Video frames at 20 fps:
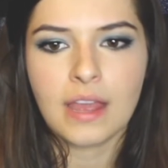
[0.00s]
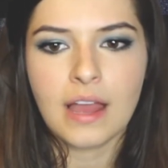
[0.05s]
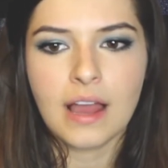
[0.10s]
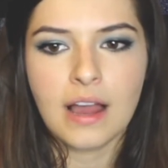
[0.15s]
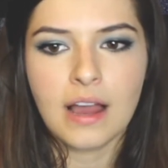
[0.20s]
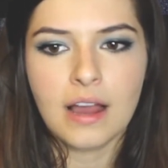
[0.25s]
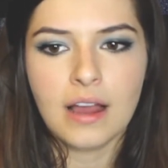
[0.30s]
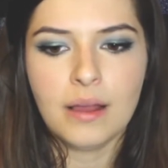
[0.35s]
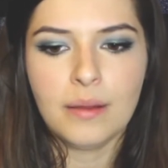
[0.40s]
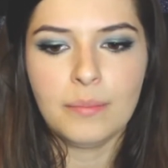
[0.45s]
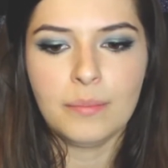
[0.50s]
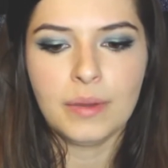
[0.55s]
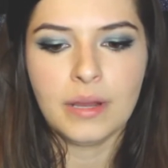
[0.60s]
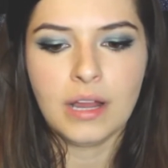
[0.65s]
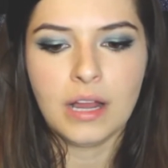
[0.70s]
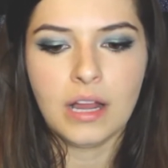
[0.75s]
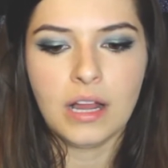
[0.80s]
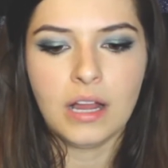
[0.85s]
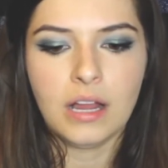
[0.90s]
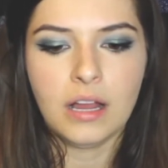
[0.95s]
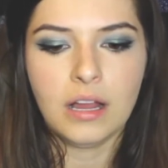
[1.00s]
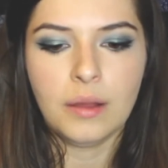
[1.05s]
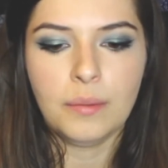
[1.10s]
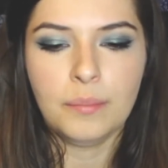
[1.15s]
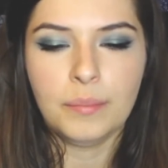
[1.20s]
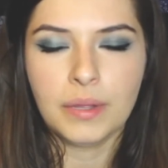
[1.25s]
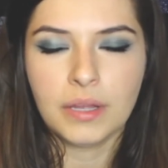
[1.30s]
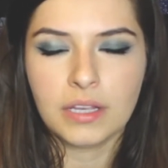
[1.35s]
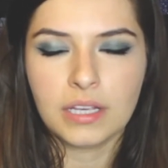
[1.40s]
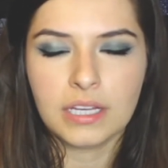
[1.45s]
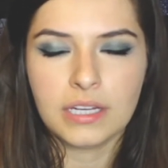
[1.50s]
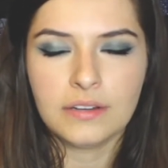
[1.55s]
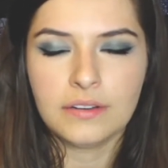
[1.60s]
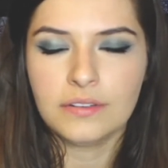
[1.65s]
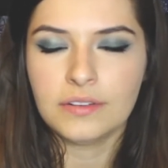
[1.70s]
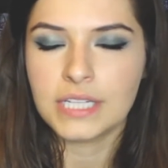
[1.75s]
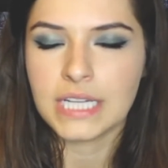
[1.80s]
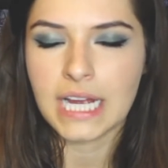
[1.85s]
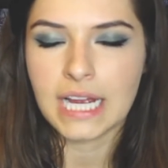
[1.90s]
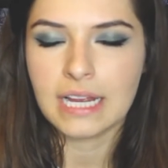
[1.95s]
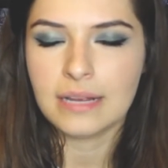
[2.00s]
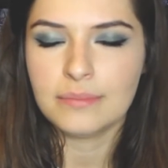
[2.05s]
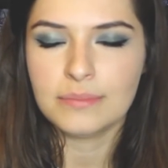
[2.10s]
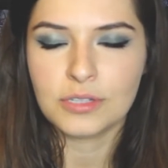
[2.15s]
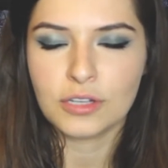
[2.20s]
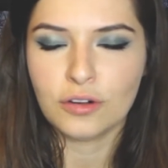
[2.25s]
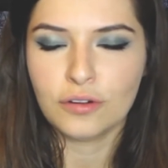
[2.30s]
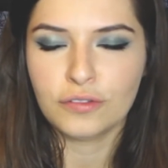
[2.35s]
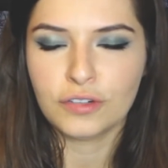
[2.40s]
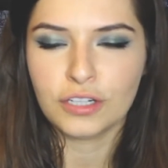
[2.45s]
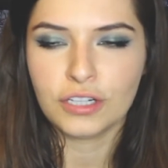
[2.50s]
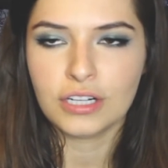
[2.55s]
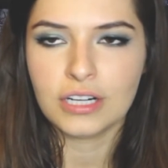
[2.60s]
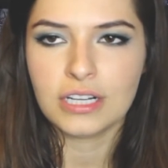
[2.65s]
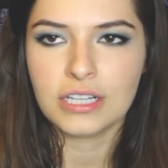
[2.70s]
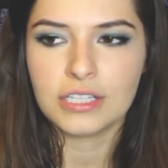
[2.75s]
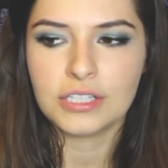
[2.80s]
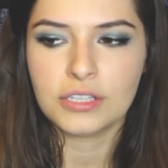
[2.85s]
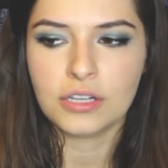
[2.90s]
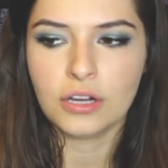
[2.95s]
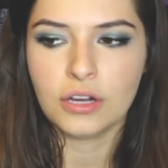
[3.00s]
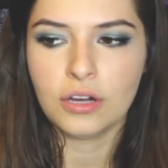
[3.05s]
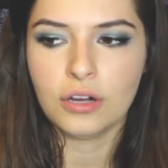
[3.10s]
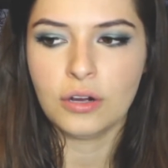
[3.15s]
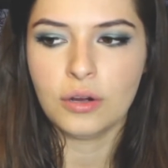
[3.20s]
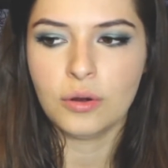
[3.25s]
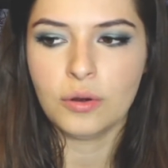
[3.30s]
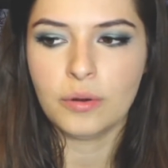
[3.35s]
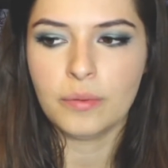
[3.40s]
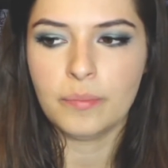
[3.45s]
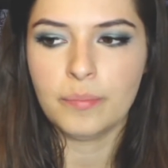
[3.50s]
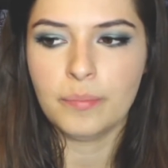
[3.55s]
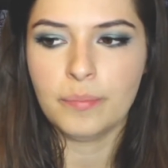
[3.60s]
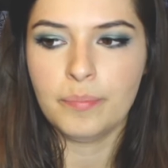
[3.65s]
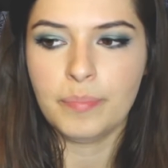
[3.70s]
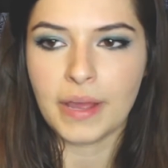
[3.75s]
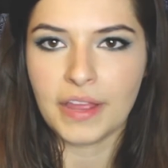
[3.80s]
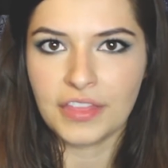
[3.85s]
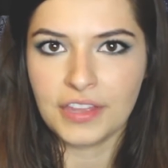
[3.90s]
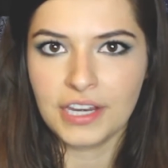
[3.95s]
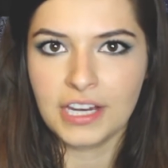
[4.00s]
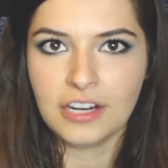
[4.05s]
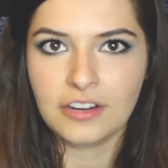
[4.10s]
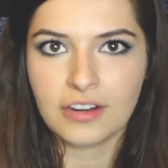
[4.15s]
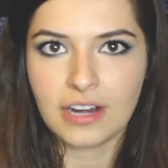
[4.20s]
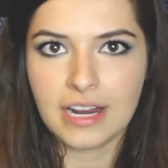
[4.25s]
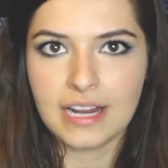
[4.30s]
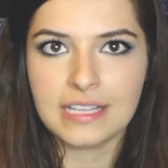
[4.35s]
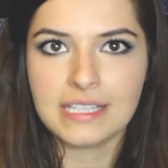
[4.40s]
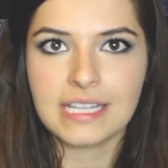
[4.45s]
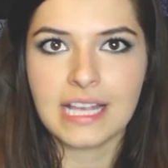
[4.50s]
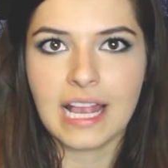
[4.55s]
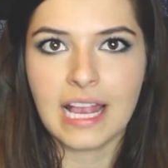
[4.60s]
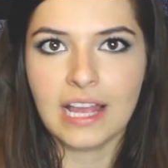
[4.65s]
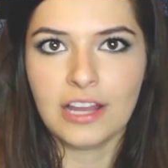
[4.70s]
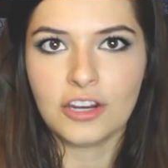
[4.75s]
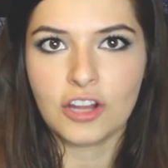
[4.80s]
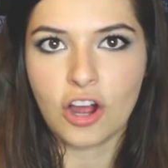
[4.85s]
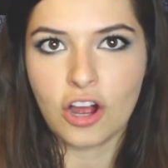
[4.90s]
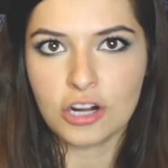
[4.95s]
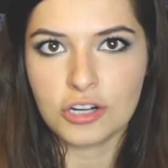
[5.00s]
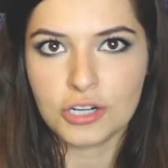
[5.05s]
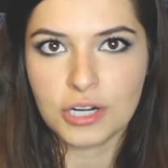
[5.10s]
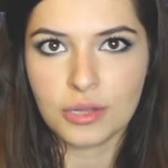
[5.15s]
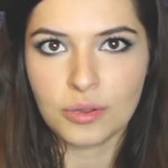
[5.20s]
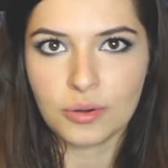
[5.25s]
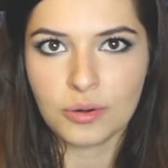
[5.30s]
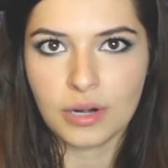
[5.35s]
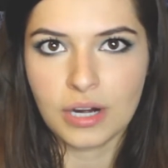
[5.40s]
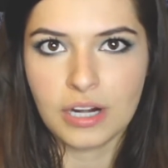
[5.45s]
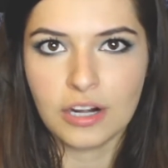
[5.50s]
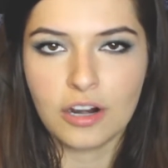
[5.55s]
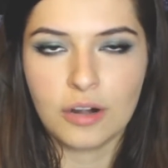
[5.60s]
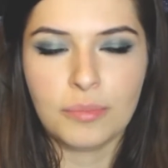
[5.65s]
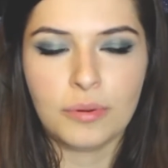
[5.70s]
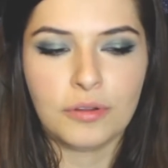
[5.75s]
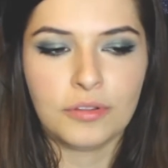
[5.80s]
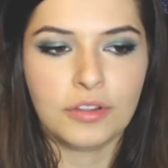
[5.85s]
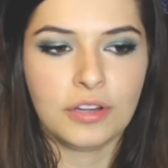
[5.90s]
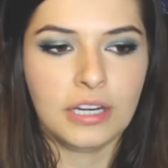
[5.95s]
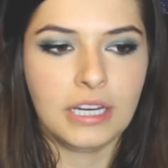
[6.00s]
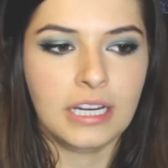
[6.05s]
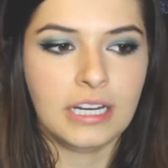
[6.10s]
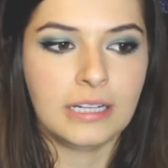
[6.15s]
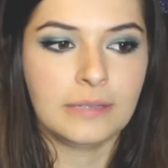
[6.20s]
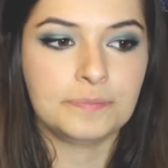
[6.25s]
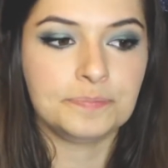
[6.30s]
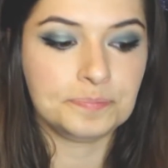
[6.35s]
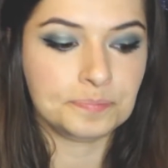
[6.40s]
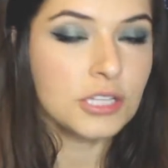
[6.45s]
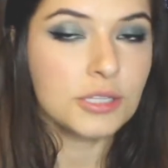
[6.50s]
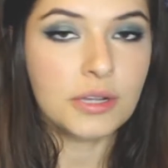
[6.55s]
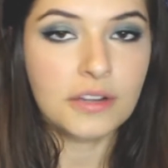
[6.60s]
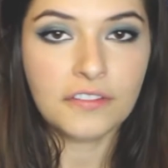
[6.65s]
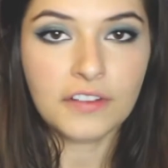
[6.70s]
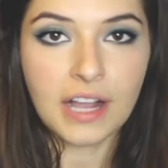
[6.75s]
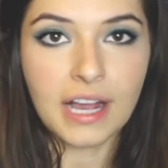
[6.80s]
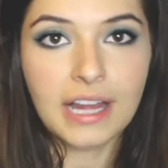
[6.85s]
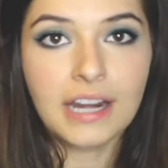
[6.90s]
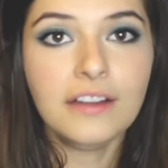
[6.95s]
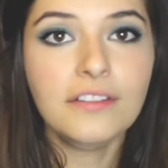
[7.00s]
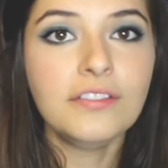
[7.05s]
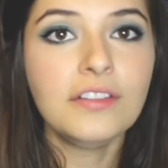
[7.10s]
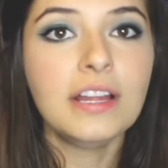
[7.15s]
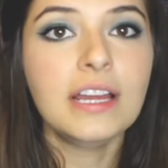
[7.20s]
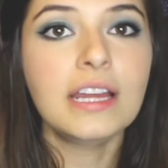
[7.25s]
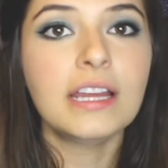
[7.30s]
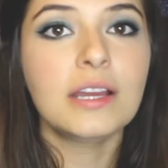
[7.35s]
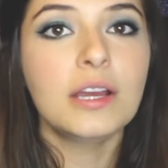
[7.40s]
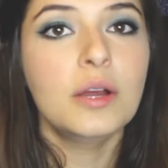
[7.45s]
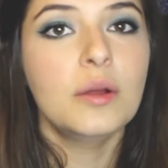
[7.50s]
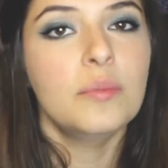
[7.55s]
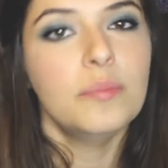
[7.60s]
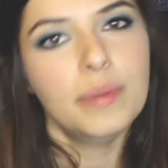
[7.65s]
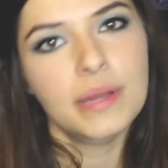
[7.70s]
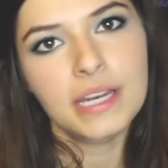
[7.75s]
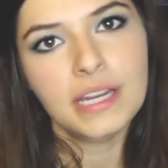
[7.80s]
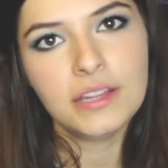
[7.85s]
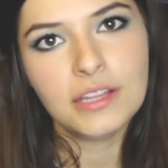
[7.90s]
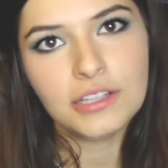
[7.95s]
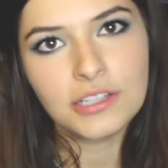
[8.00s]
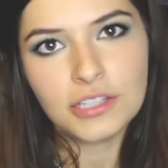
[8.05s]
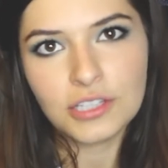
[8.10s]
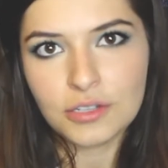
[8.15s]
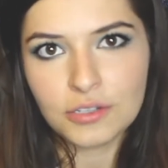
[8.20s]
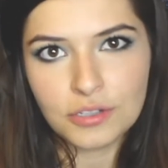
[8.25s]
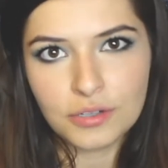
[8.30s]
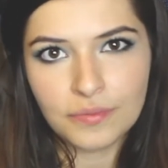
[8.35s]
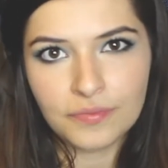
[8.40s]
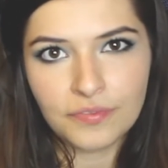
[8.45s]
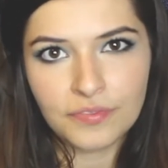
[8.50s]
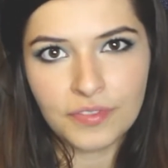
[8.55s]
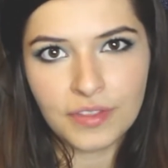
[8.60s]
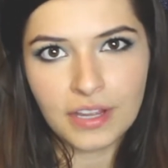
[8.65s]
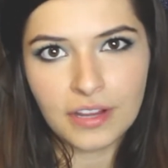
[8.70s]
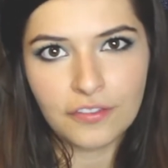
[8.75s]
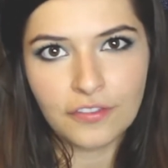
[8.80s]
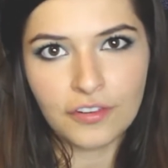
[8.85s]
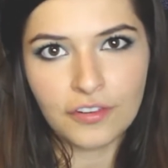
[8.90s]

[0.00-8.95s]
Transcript: a million times over. So Bethany Grace and Audrey Lauren are both on here. So I've kind of been in this YouTube thing